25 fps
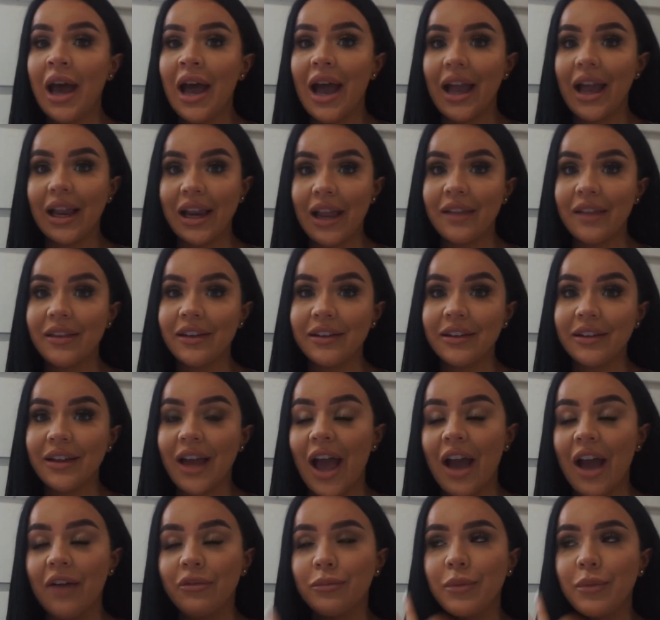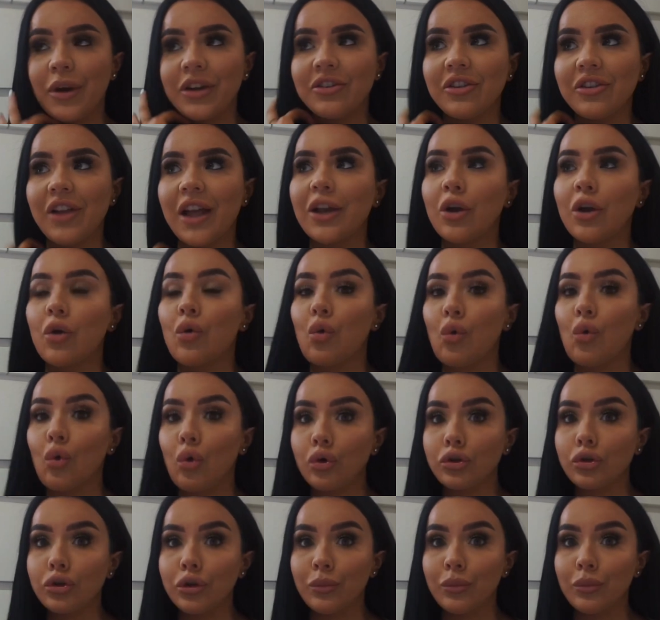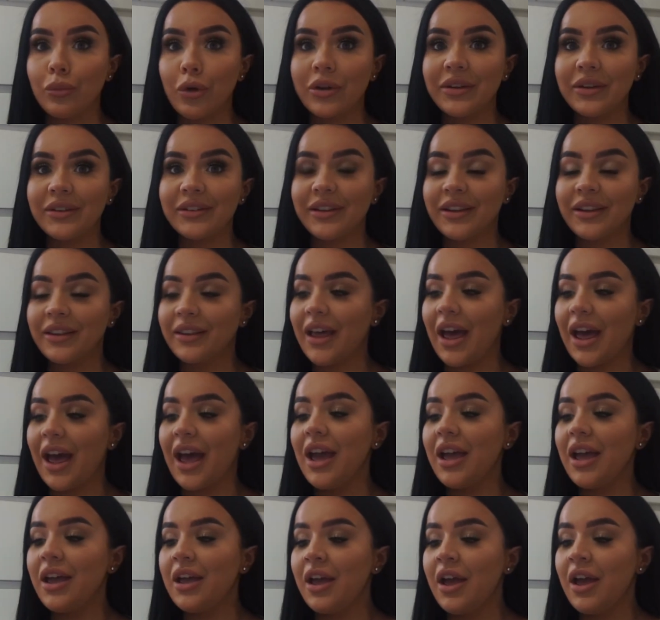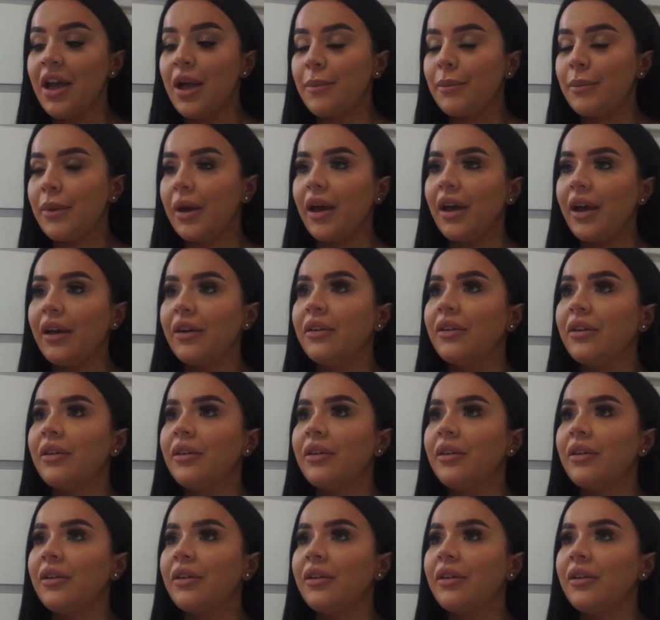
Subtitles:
Again, they didn't have much like autumn ones in there, but